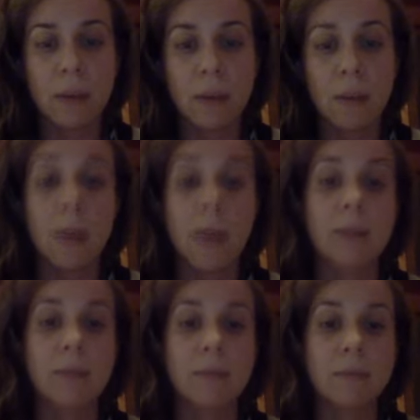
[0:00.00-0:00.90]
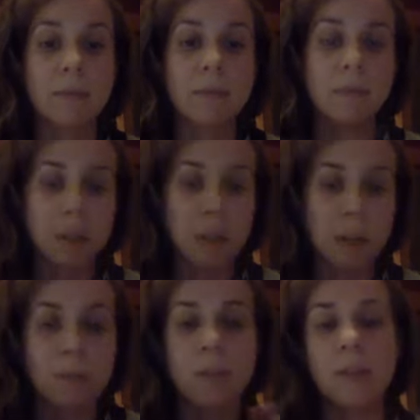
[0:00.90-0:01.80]
But,
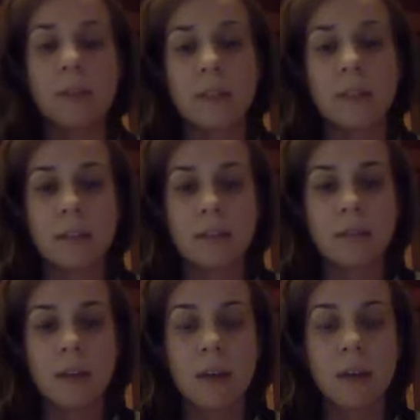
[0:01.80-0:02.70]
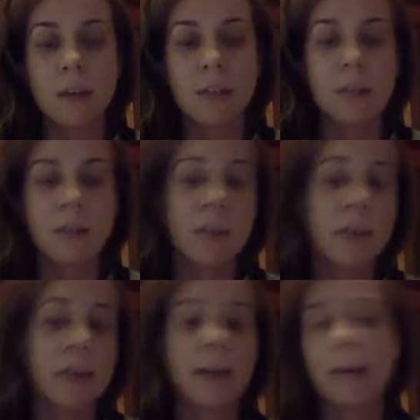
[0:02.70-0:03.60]
there is a risk of
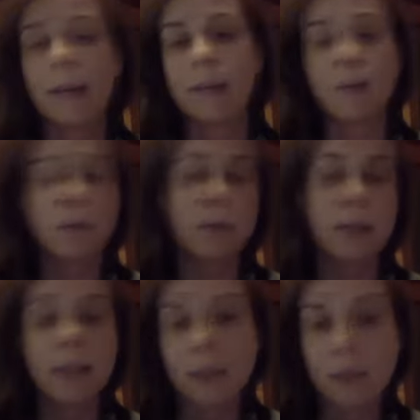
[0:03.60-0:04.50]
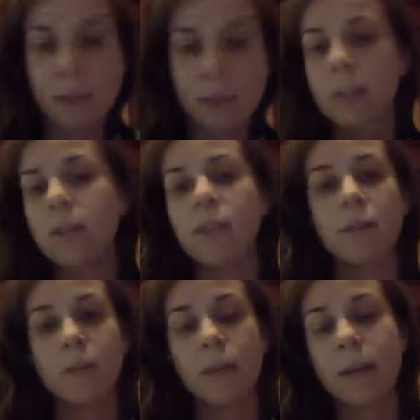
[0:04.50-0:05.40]
maybe not if you put in
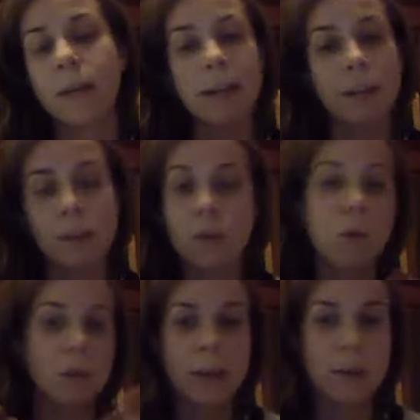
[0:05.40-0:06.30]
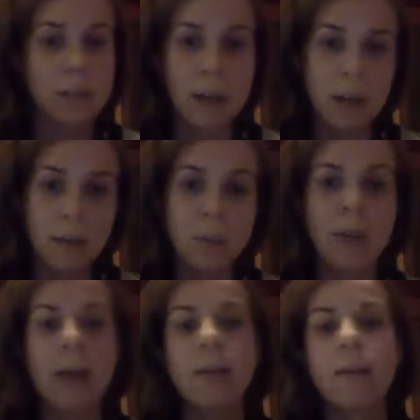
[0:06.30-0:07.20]
$1,000, you might not get your whole $1,000
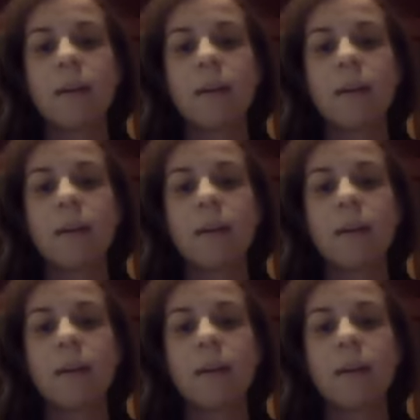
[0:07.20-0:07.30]
back.